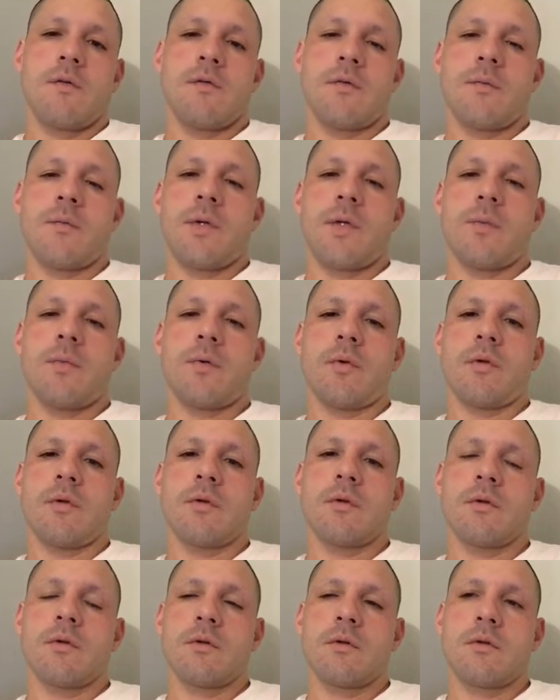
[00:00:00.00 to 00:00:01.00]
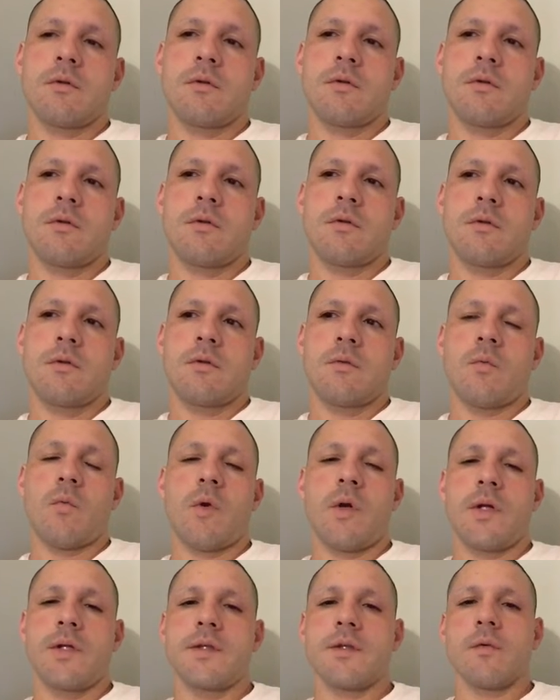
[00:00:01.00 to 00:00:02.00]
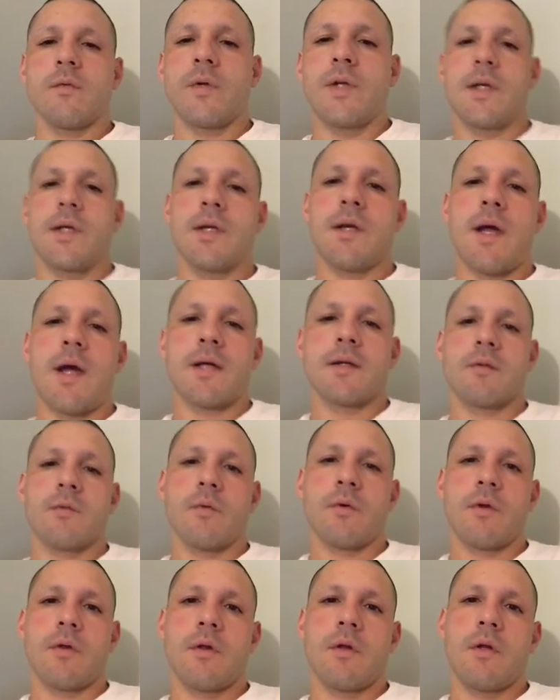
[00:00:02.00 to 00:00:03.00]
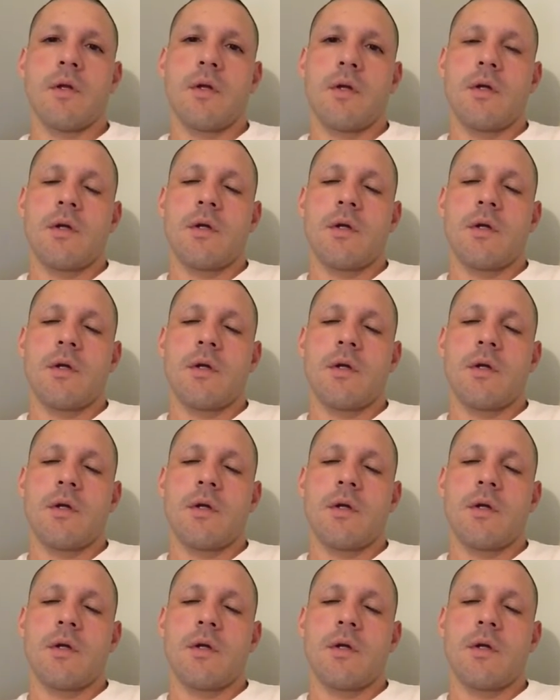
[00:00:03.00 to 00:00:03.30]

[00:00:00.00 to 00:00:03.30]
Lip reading: for people wanting to reconnect with